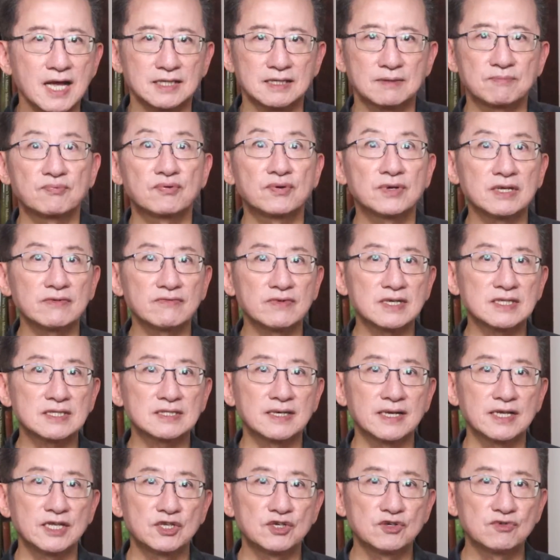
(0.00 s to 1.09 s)
the
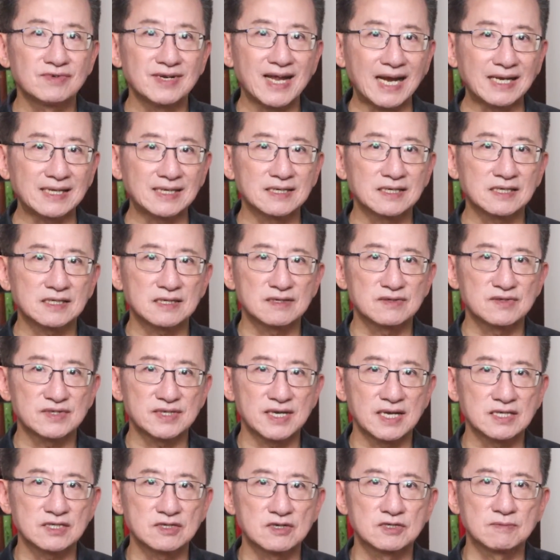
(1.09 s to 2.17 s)
previously united
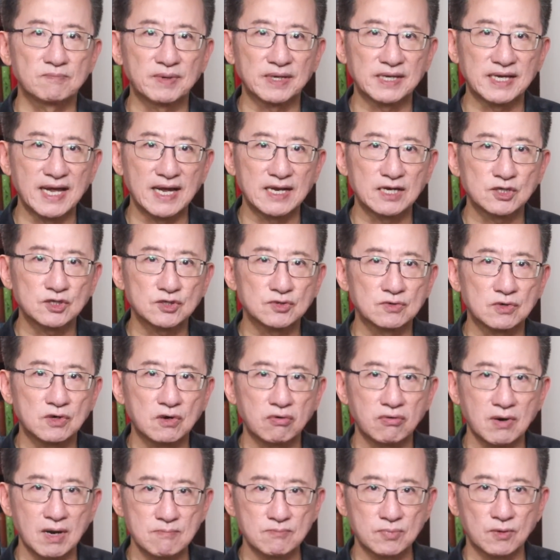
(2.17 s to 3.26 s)
consensus began to
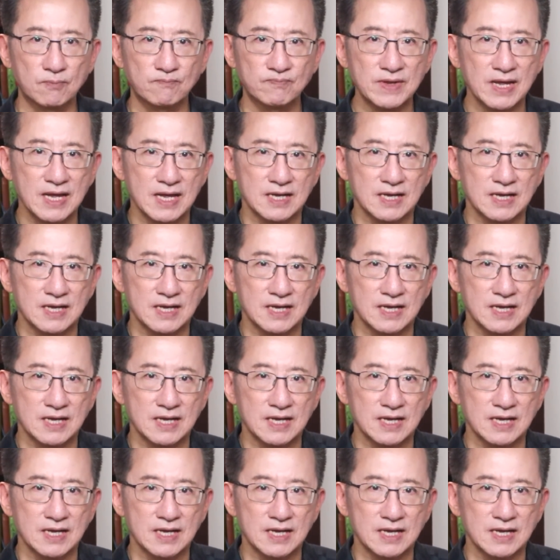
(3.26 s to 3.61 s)
crumble.